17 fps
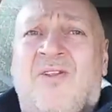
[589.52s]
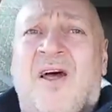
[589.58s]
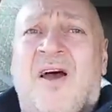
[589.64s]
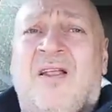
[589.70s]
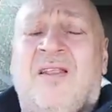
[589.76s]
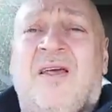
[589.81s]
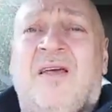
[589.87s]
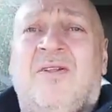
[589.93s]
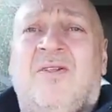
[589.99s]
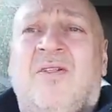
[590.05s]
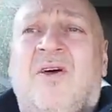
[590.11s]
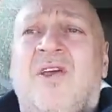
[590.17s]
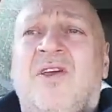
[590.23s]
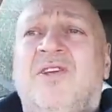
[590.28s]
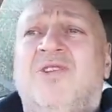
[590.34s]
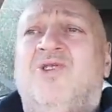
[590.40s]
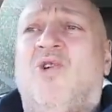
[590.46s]
on that a little.
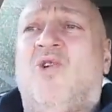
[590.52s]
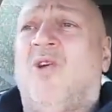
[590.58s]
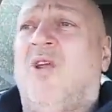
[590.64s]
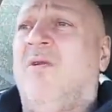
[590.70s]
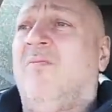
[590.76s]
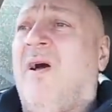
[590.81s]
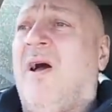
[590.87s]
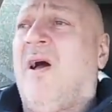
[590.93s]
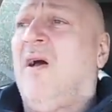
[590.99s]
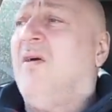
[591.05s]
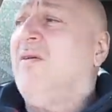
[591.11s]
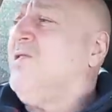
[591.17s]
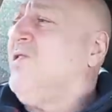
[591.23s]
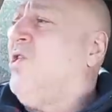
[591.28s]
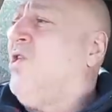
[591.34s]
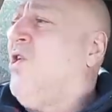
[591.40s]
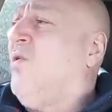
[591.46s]
Are you talking about,
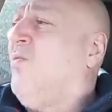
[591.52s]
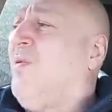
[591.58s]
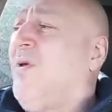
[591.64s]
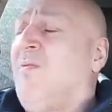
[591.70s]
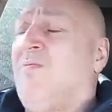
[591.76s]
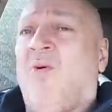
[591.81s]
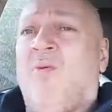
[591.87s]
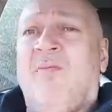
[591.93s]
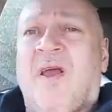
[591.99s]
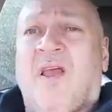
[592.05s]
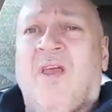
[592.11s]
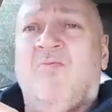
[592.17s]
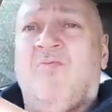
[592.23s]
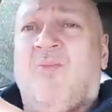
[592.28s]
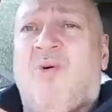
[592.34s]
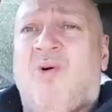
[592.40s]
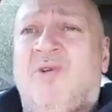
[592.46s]
you know, people
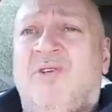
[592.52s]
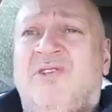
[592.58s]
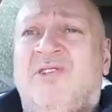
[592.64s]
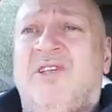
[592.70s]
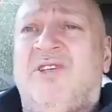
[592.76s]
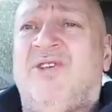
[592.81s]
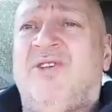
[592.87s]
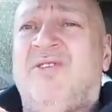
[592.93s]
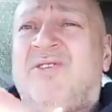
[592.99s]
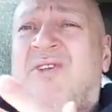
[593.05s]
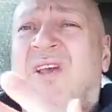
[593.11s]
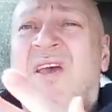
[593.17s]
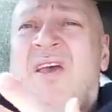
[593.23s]
making poor decisions?